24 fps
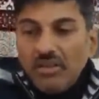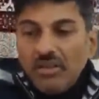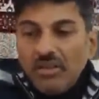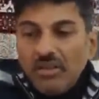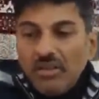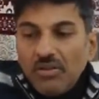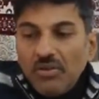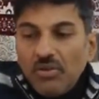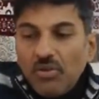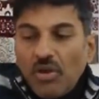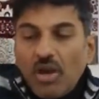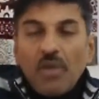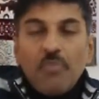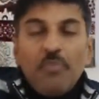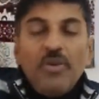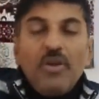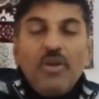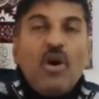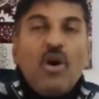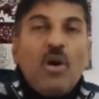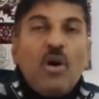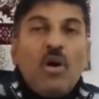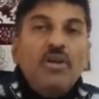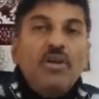not be
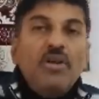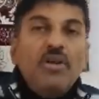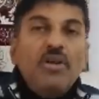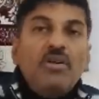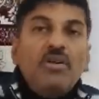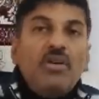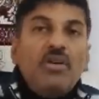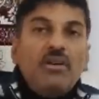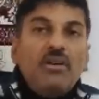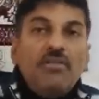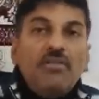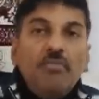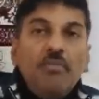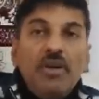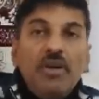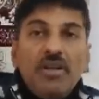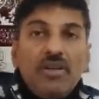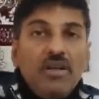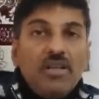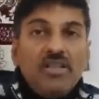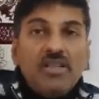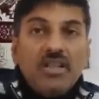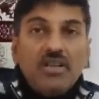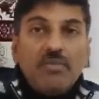hopping for a lot of
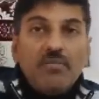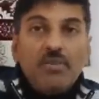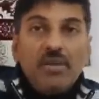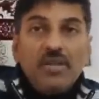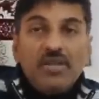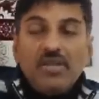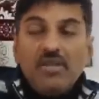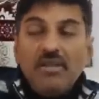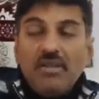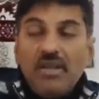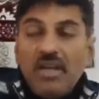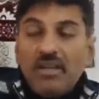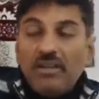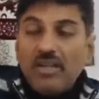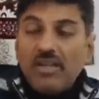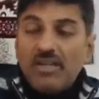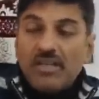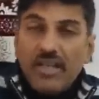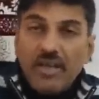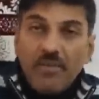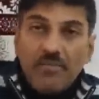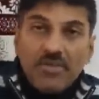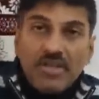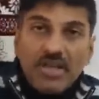materialistic pleasure. At the
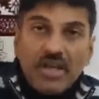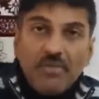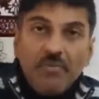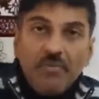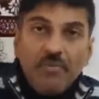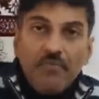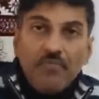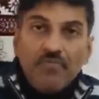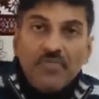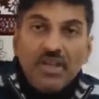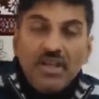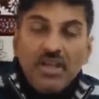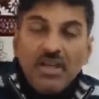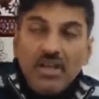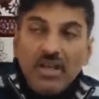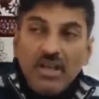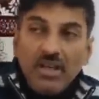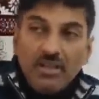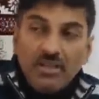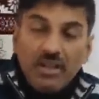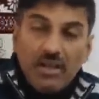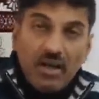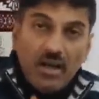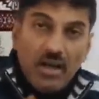same time,
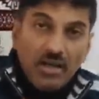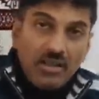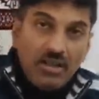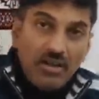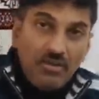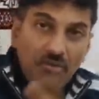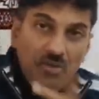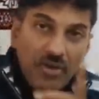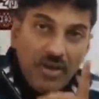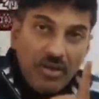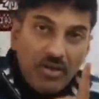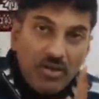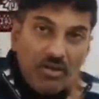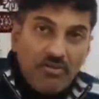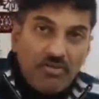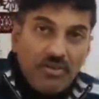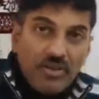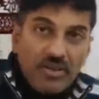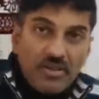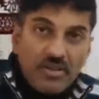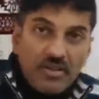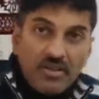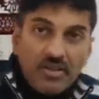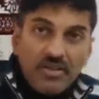the other wing of it,
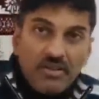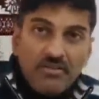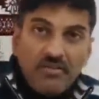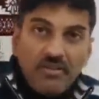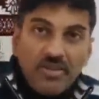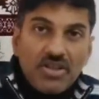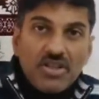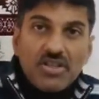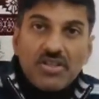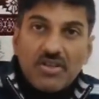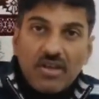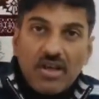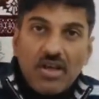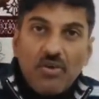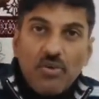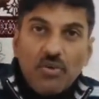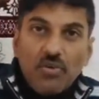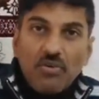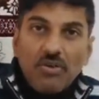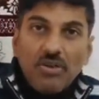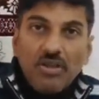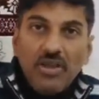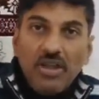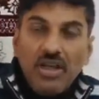which is Rahu,
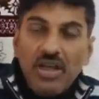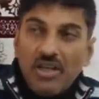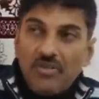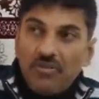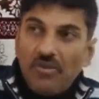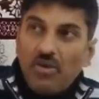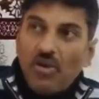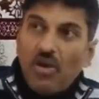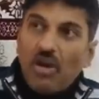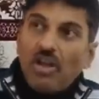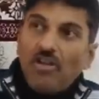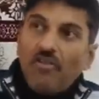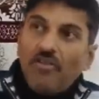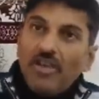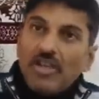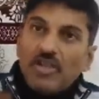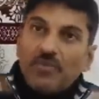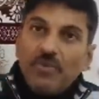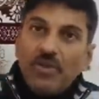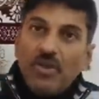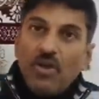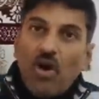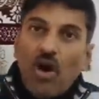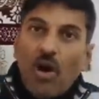it will always
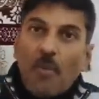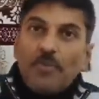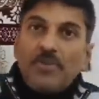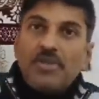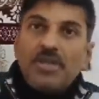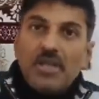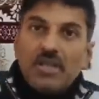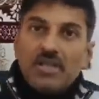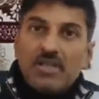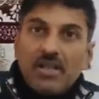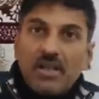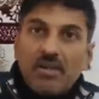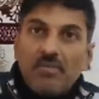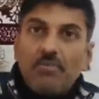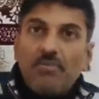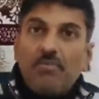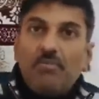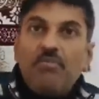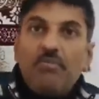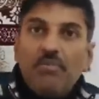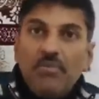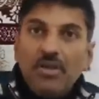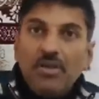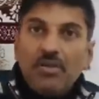be obsessed and
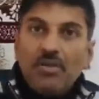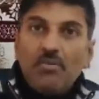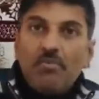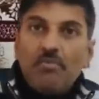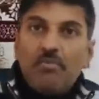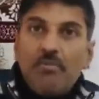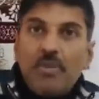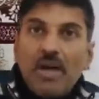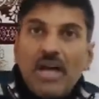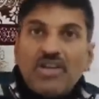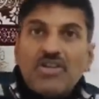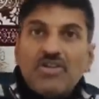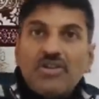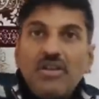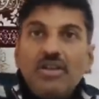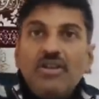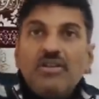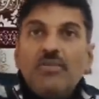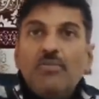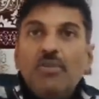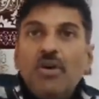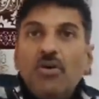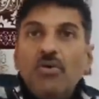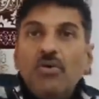passionate
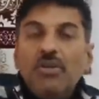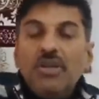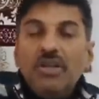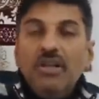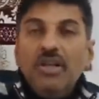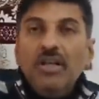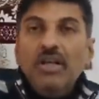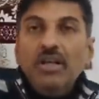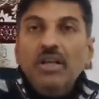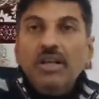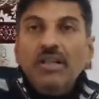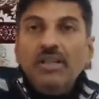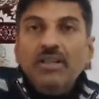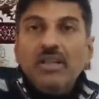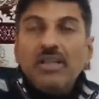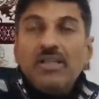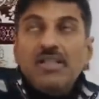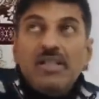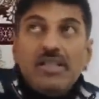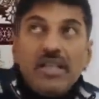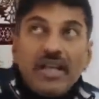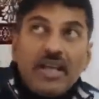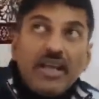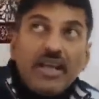about the
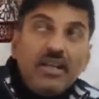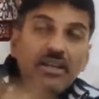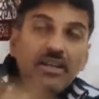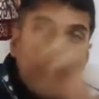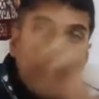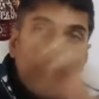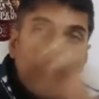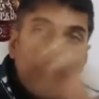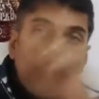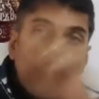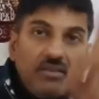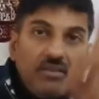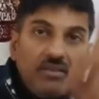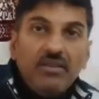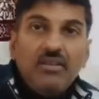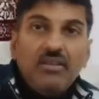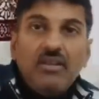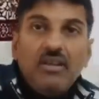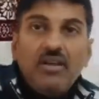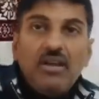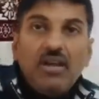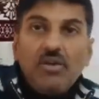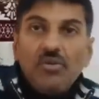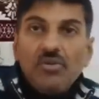second
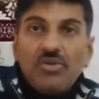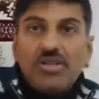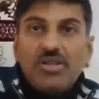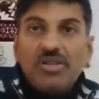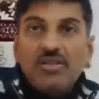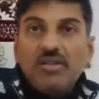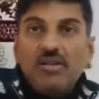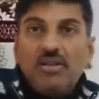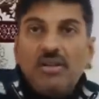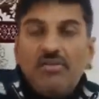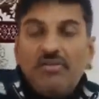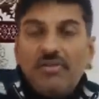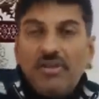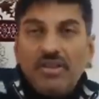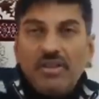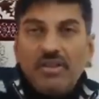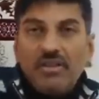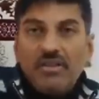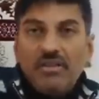house of it.